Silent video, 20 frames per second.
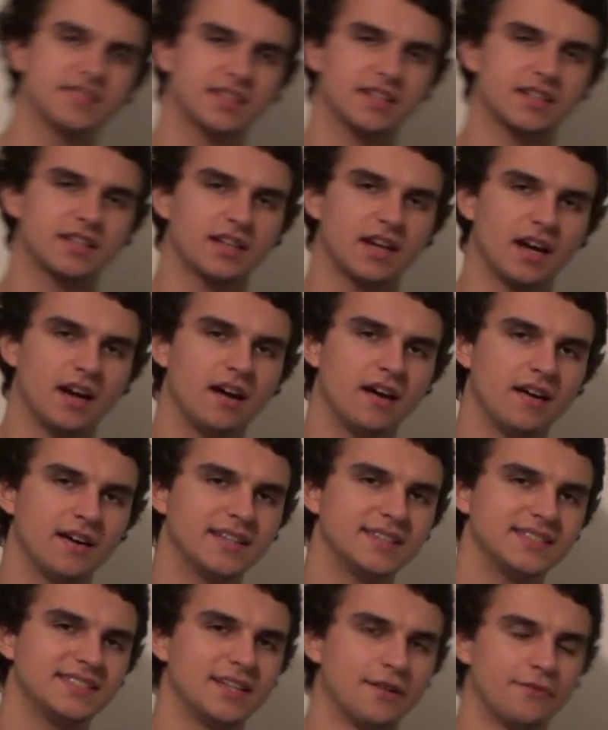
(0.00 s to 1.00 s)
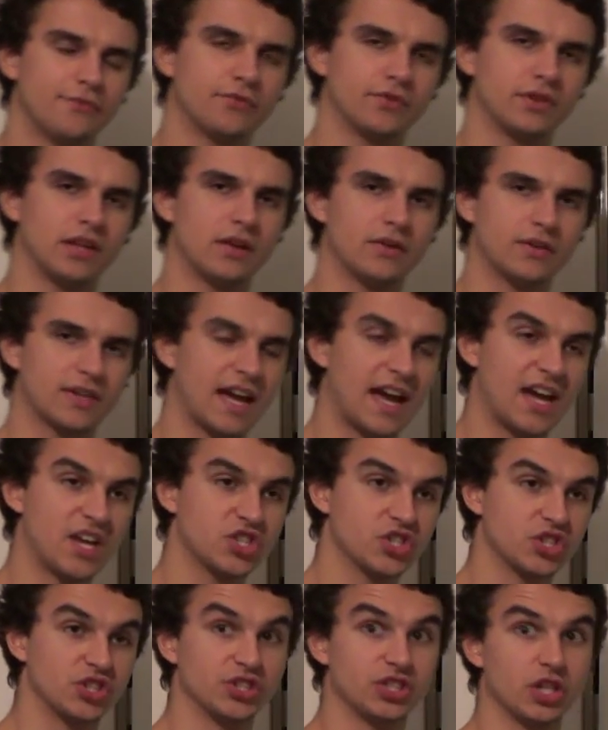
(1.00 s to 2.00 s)
occur in different
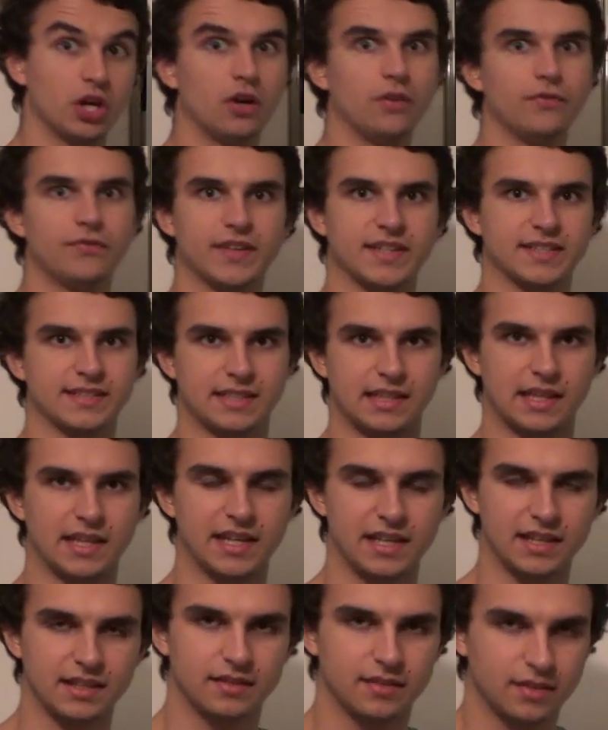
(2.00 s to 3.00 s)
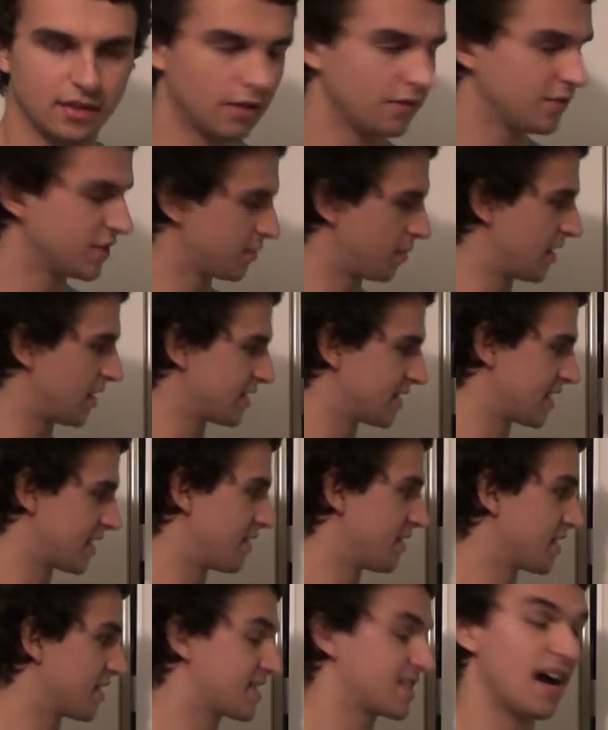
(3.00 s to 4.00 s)
locations. Obviously, the obvious place is
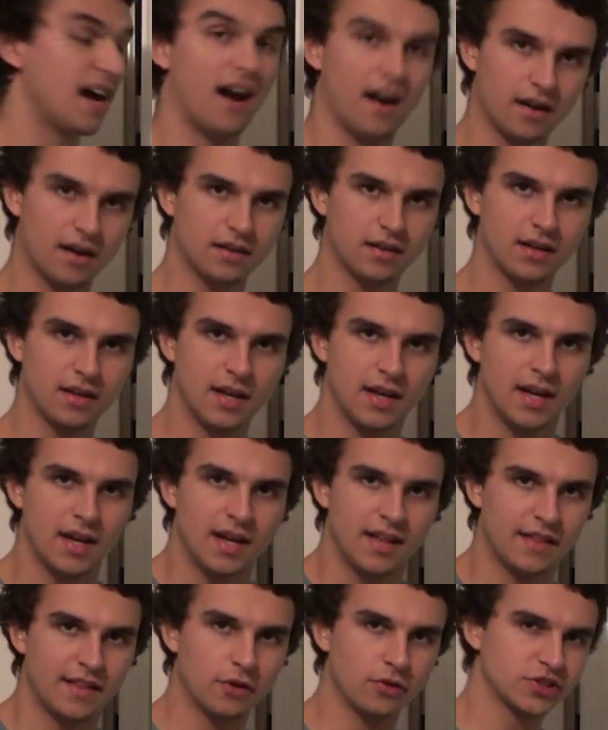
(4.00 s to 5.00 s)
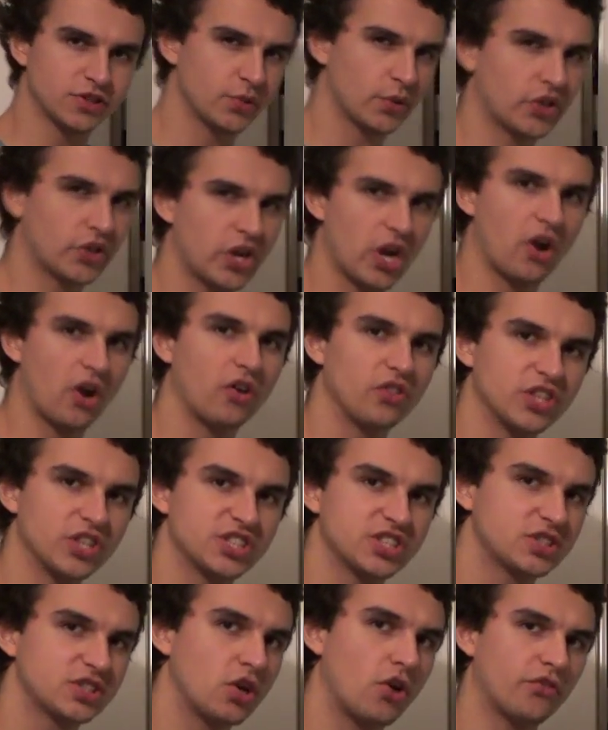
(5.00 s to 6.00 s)
in the tongue. They also occur on the
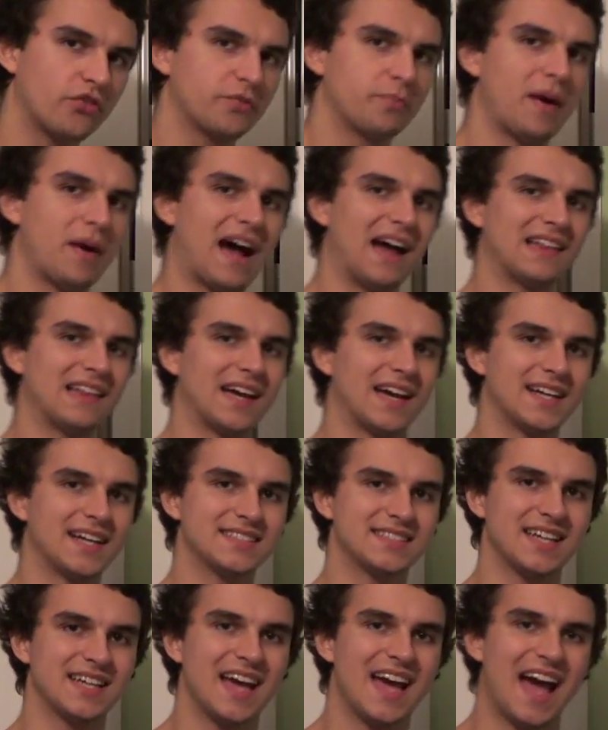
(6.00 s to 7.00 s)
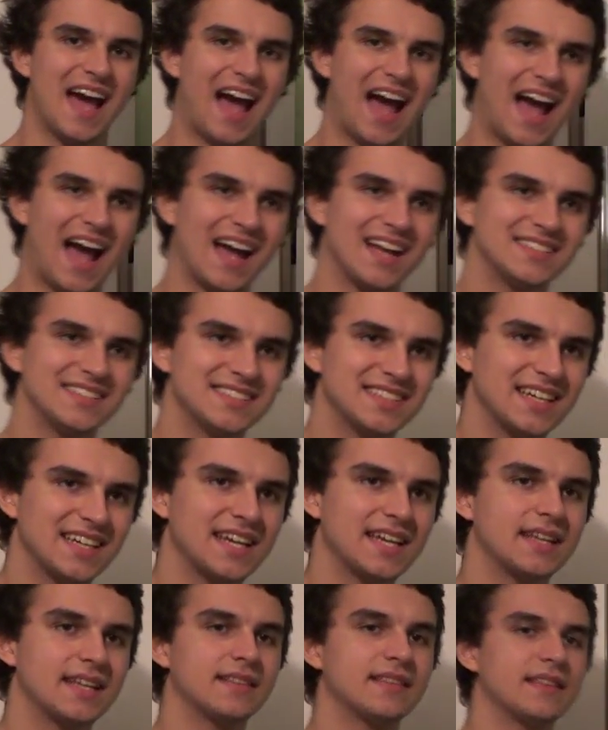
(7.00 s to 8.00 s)
soft palate and
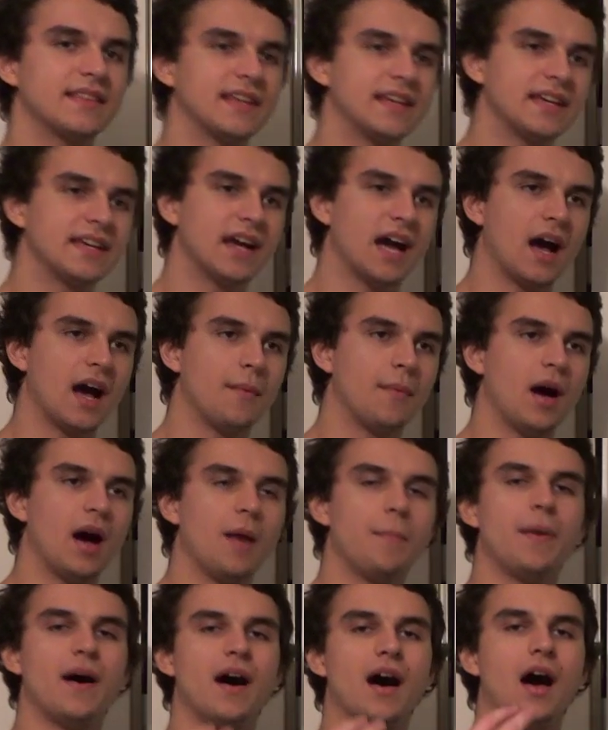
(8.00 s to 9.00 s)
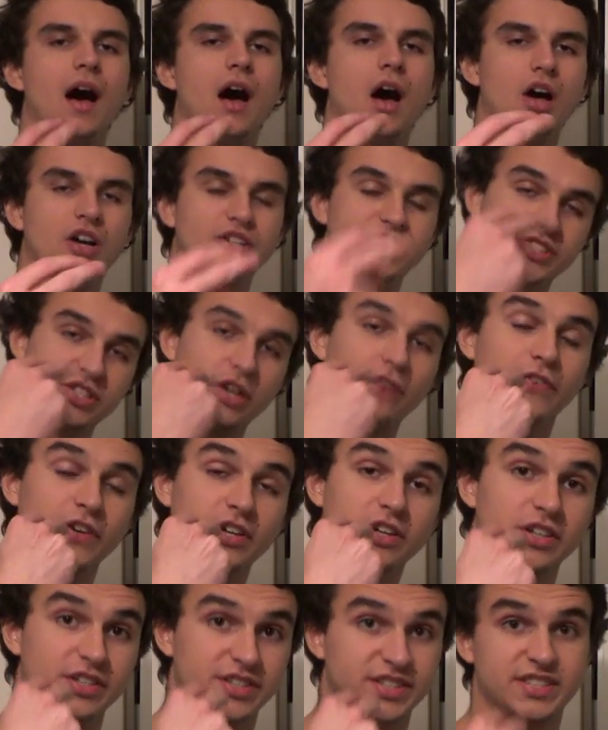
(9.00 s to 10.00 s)
in the upper
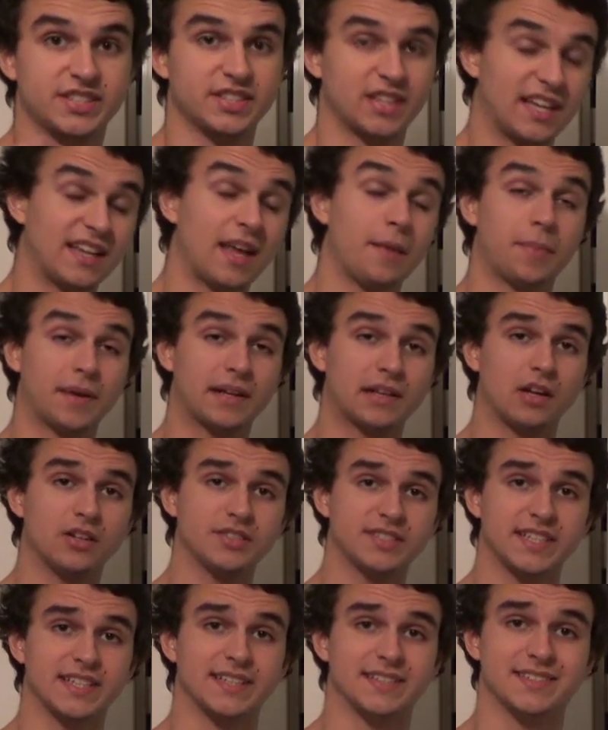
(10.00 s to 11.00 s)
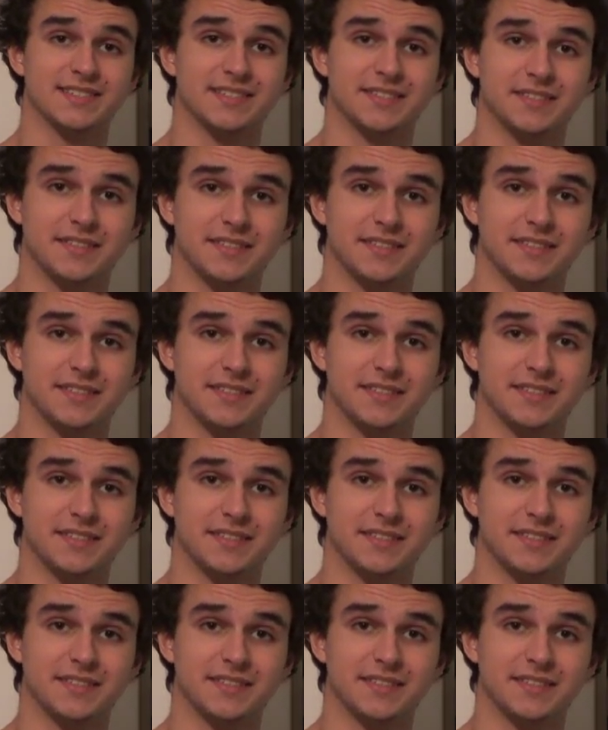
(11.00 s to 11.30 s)
esophagus and epiglottis.